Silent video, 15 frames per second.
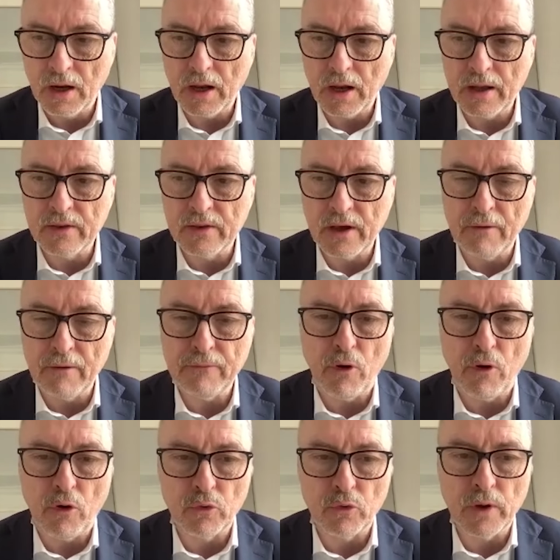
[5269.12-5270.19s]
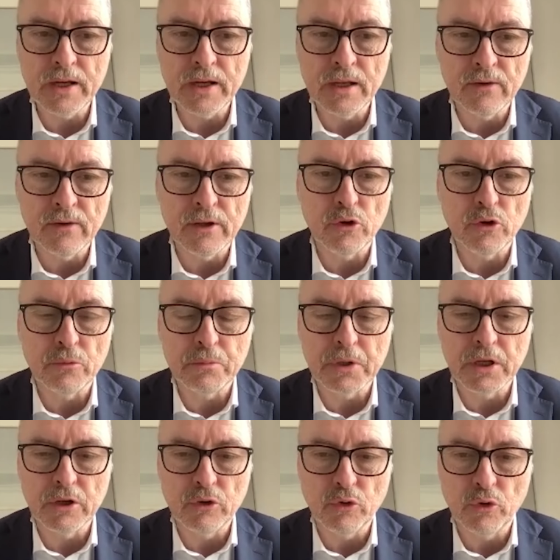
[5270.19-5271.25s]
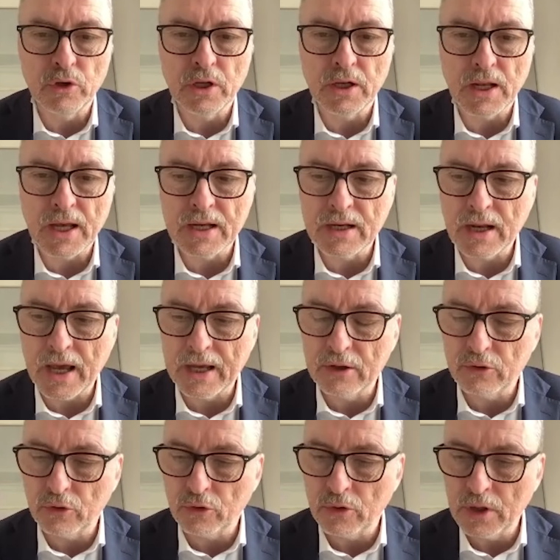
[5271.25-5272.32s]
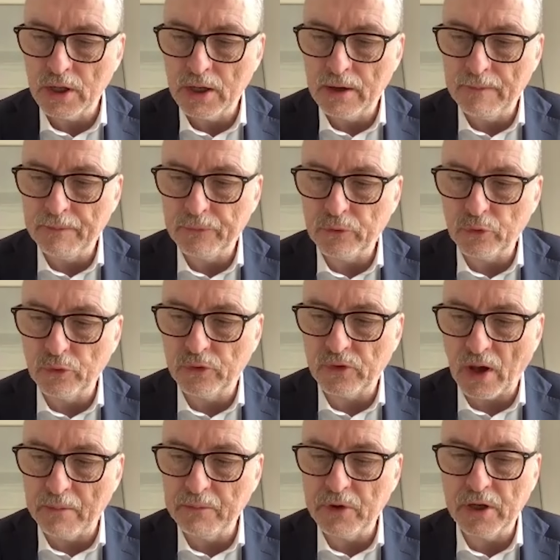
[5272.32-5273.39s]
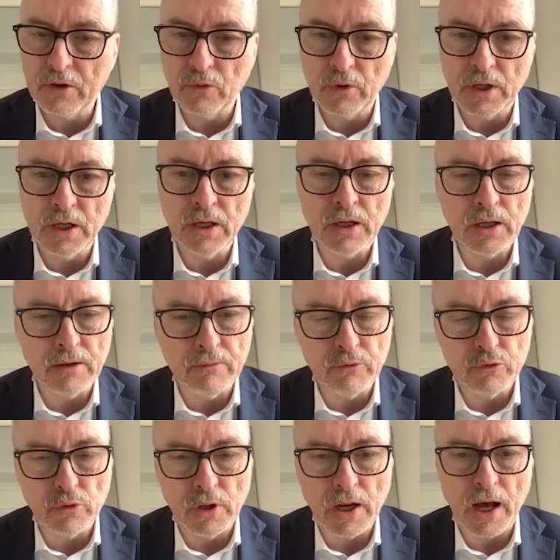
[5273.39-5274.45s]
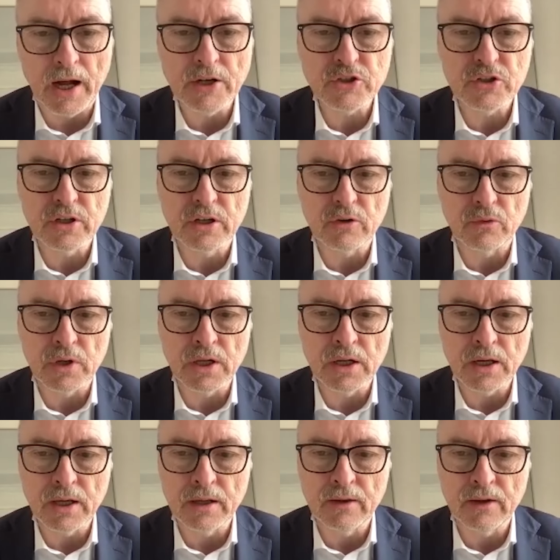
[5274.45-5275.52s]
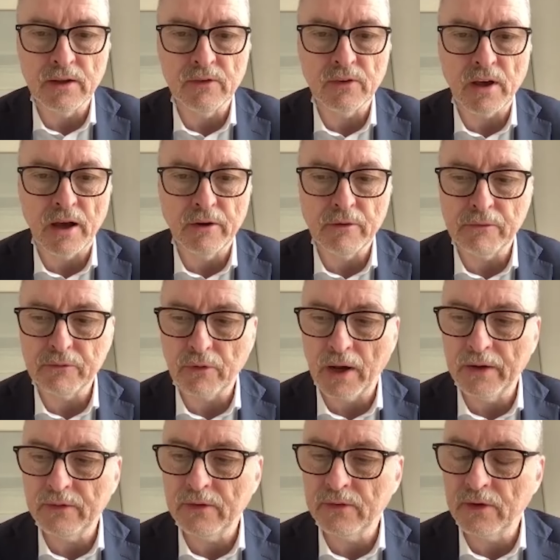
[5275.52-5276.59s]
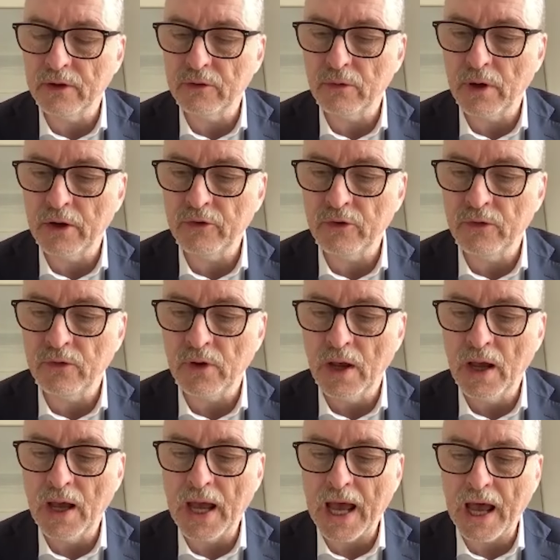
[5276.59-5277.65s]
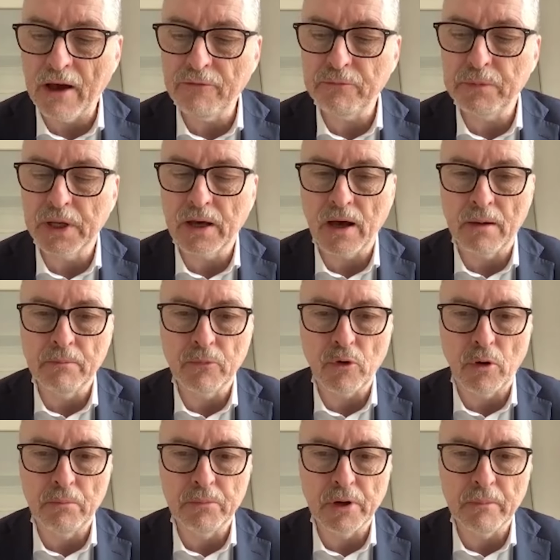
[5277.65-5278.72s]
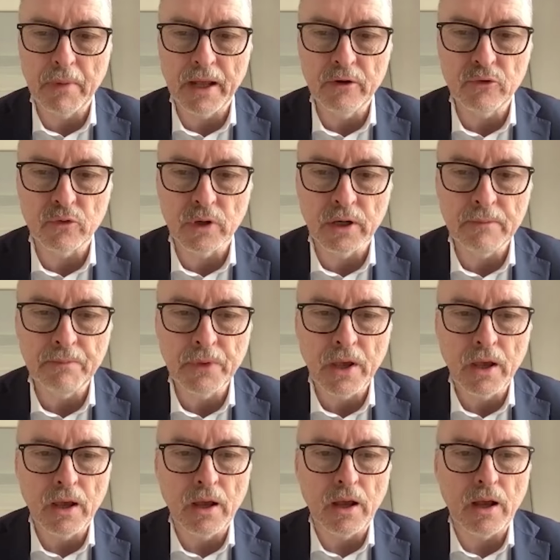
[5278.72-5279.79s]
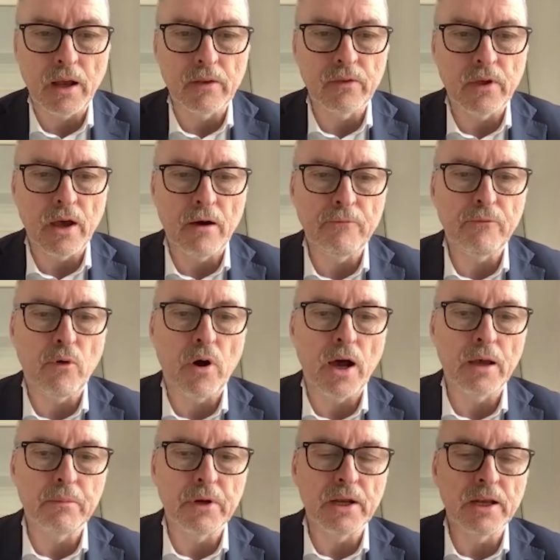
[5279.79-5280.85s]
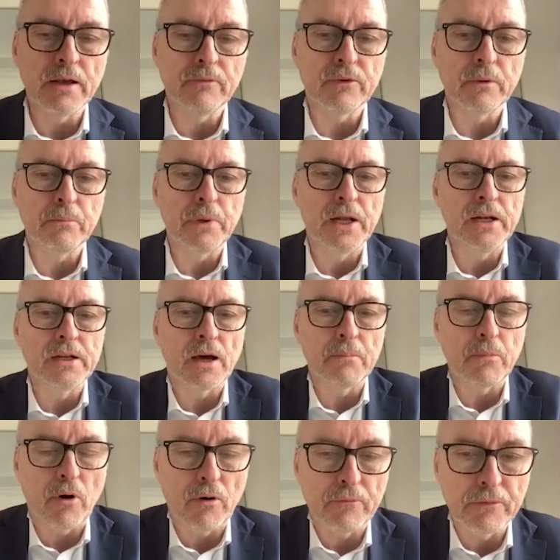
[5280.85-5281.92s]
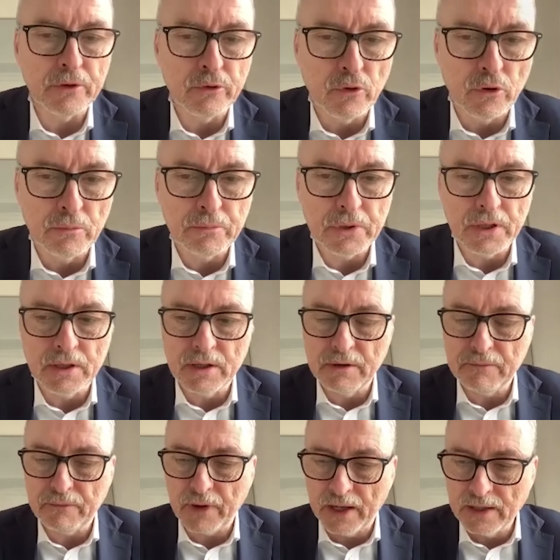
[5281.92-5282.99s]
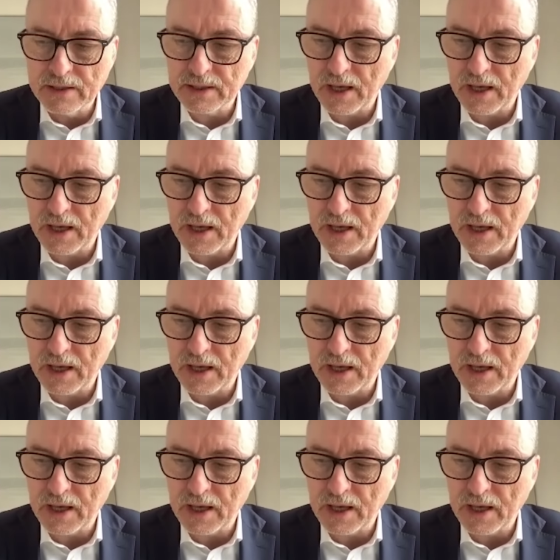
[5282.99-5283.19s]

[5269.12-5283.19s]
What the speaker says: and therefore already the European Union and NATO, to some degree, even to a large degree, in these kind of crisis situations, have become complementary. And therefore, I believe the build-up of a European defense